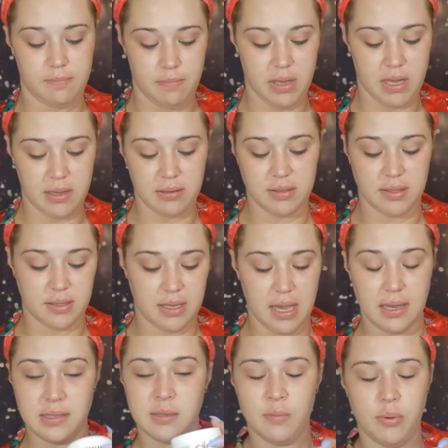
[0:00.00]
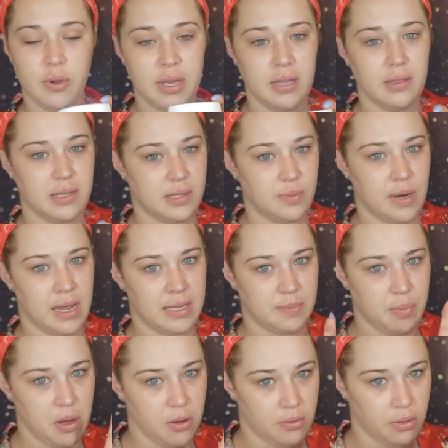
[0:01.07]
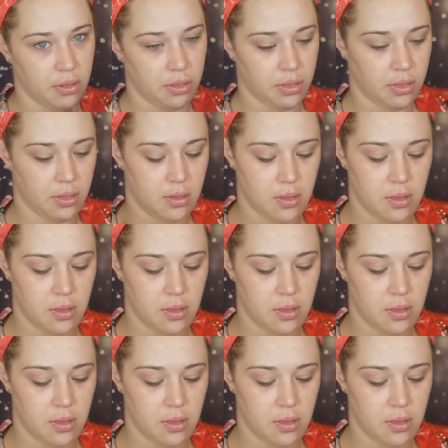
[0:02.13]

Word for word: Because, case in point, this one has both.